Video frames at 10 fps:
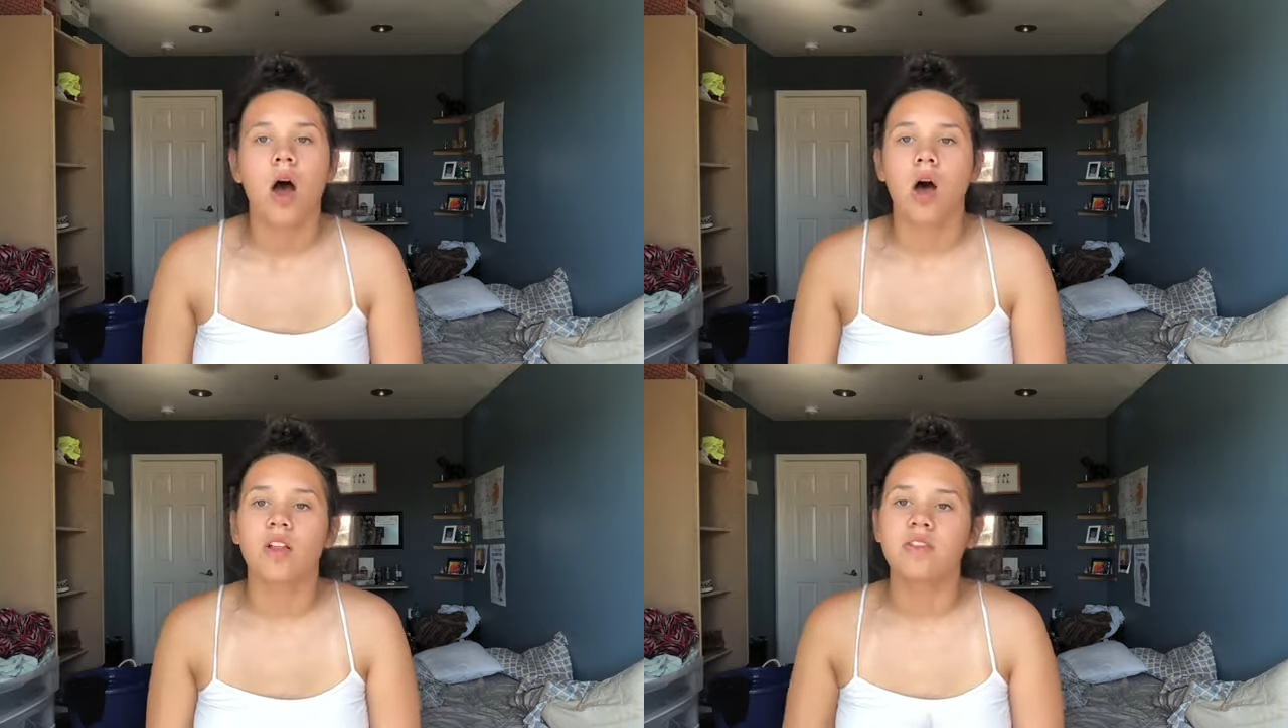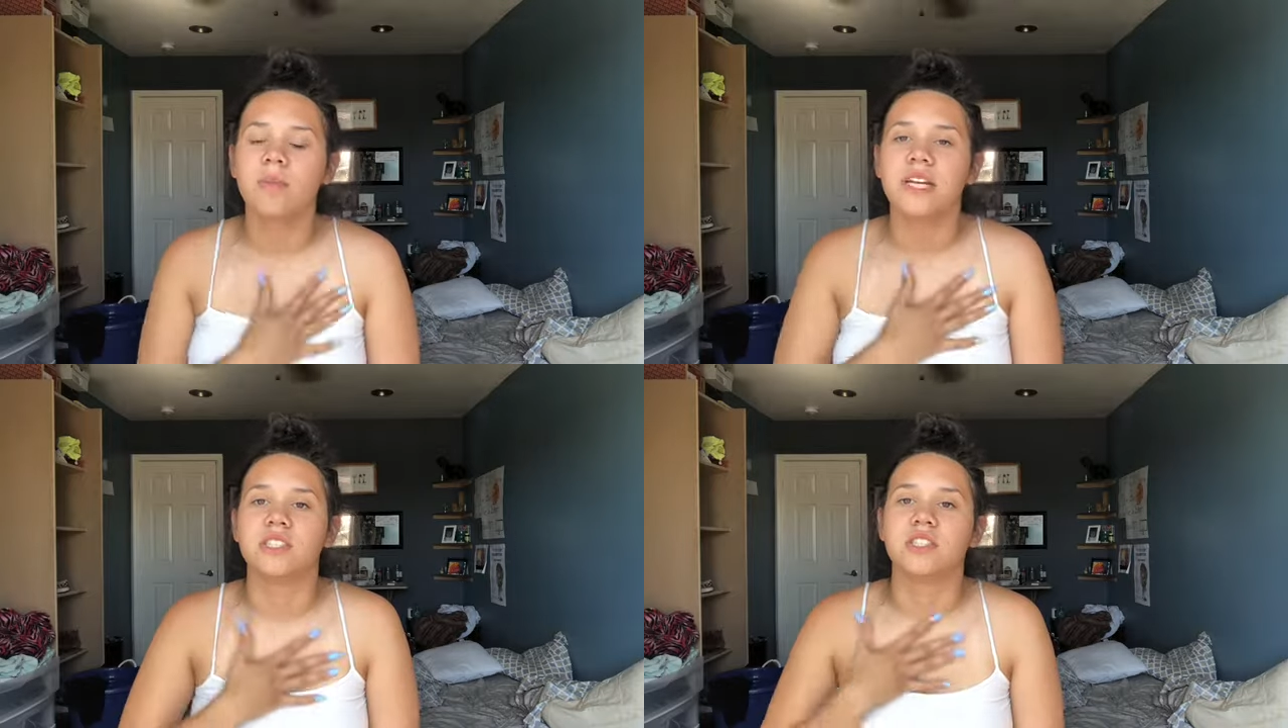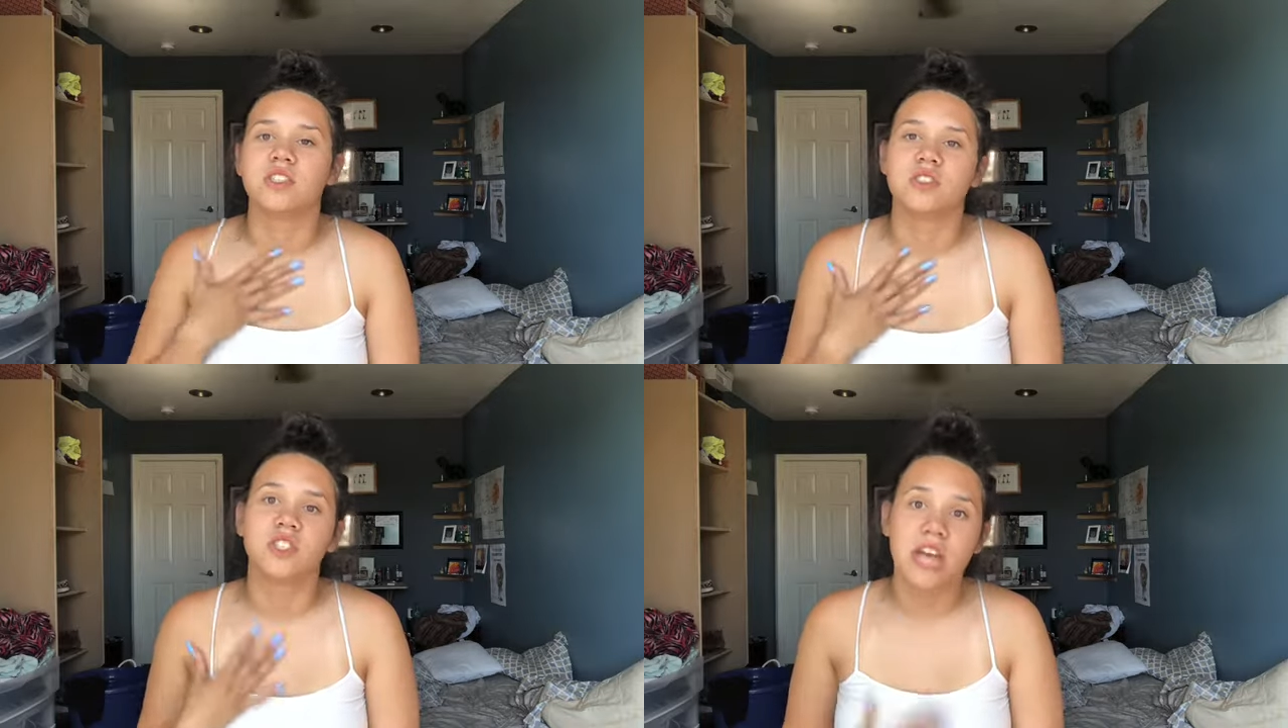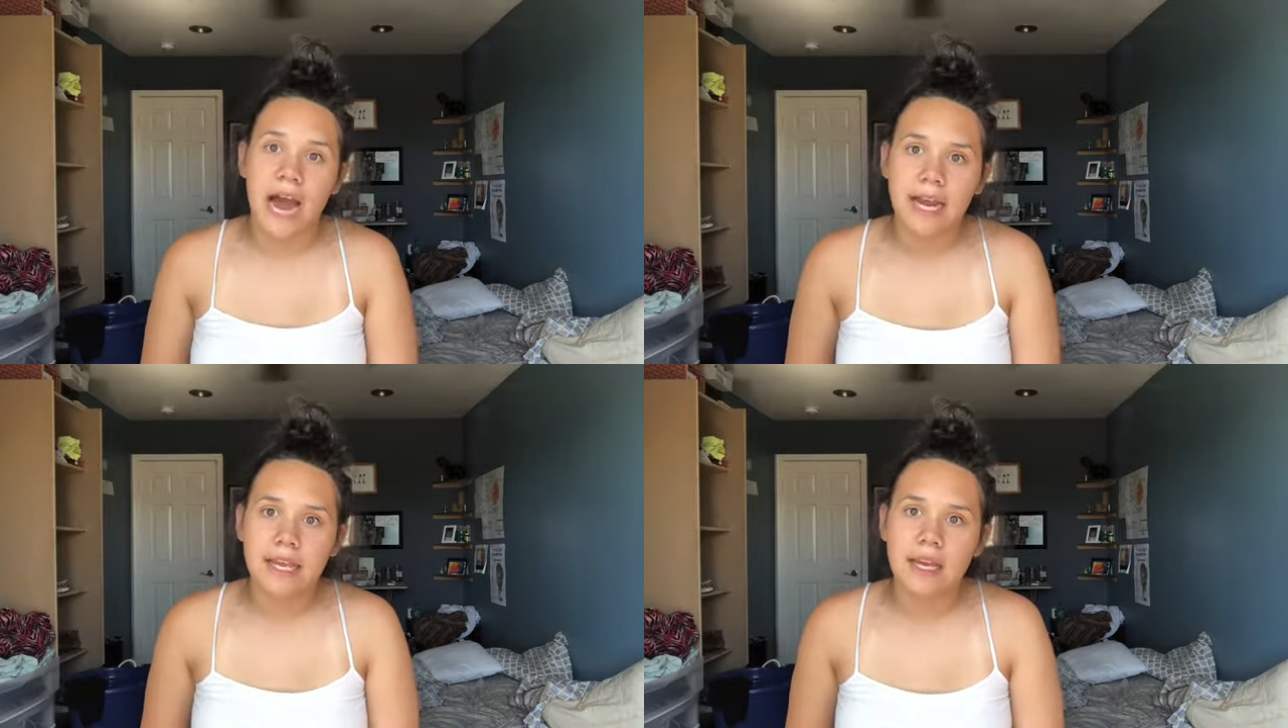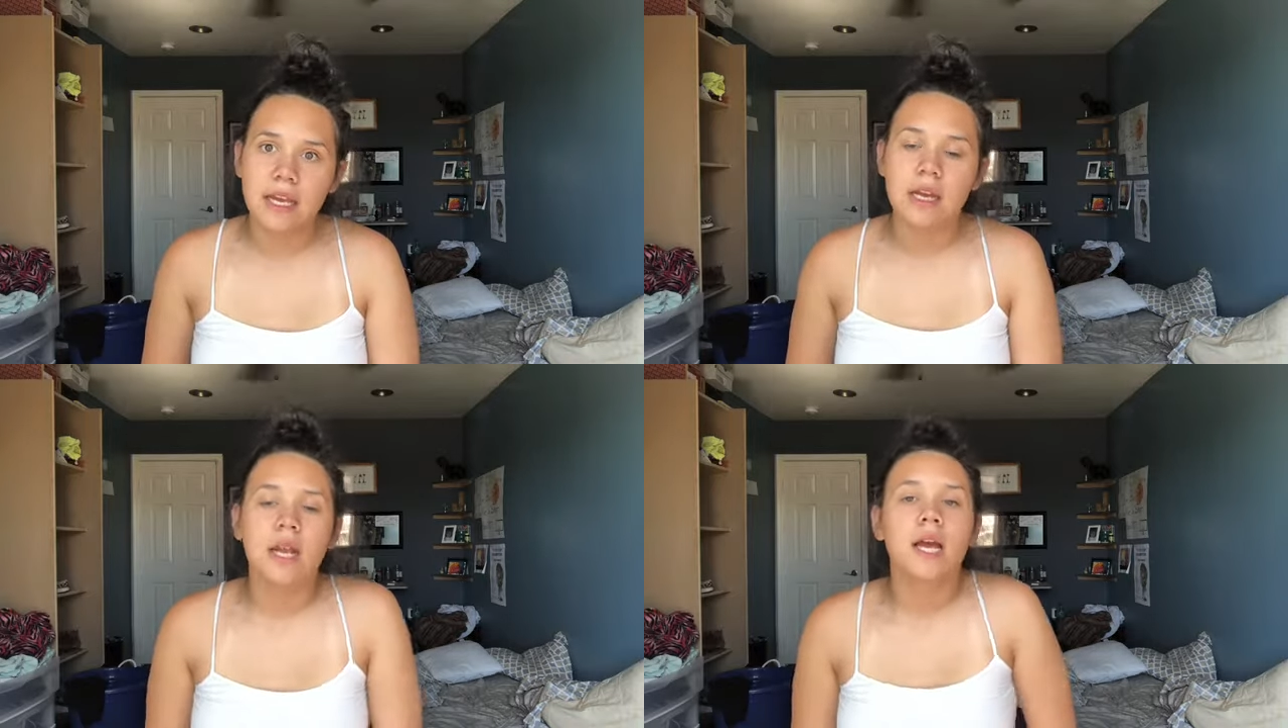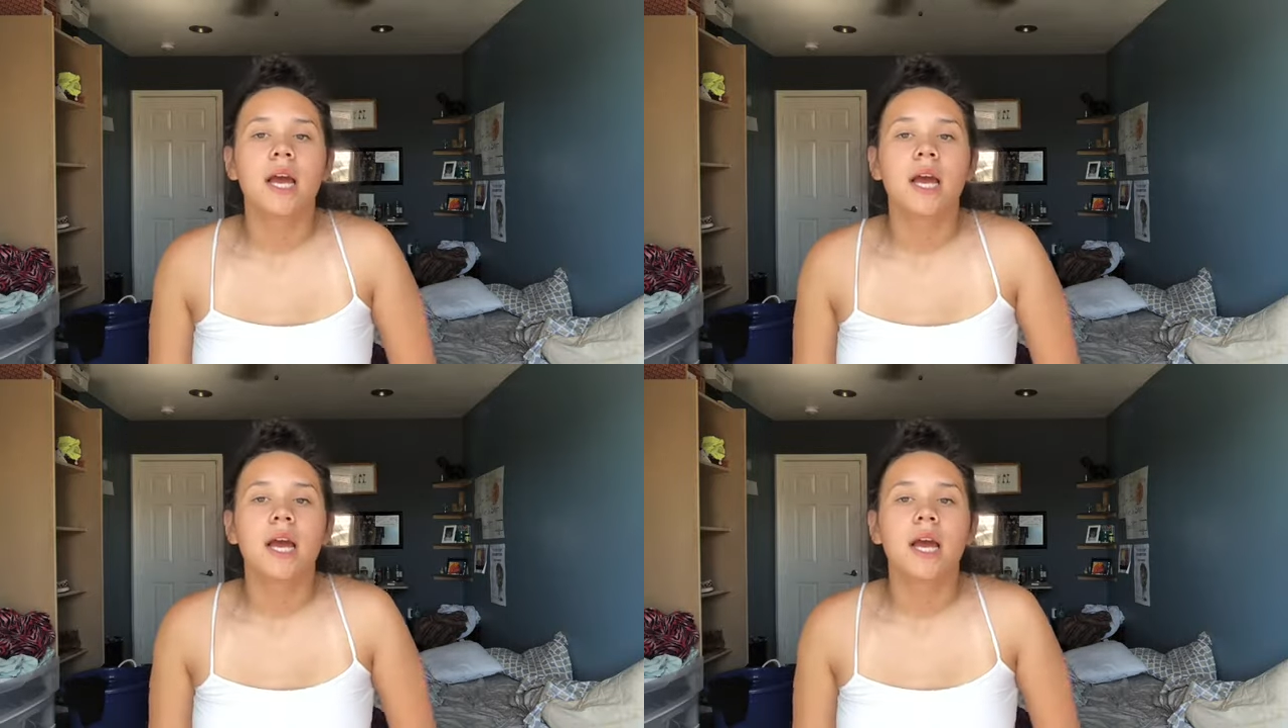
all over my jacket.